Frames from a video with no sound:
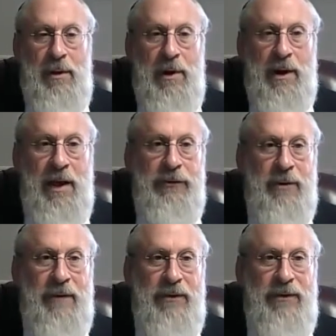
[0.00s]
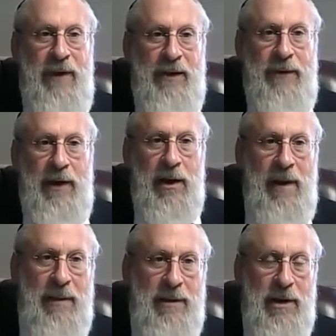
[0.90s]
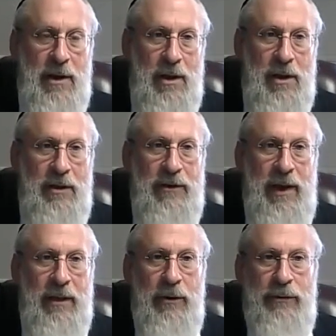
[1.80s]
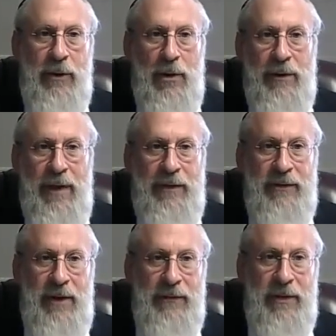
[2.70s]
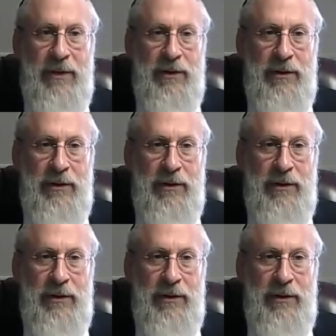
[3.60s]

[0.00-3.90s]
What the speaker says: again, so we have a svek. Maybe the halacha is like those that hold that's enough that